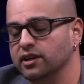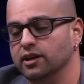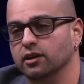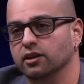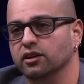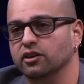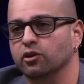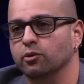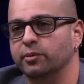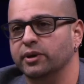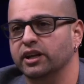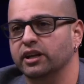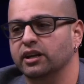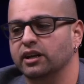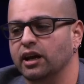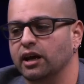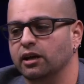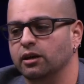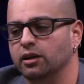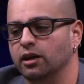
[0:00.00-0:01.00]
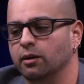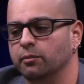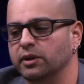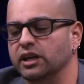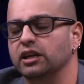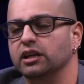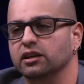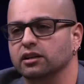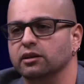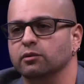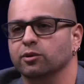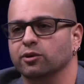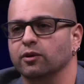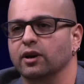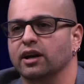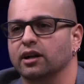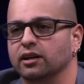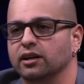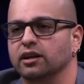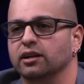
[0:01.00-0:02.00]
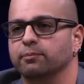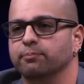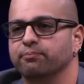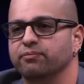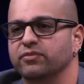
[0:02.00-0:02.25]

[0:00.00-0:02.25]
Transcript: there a little bit, and I immediately regretted it.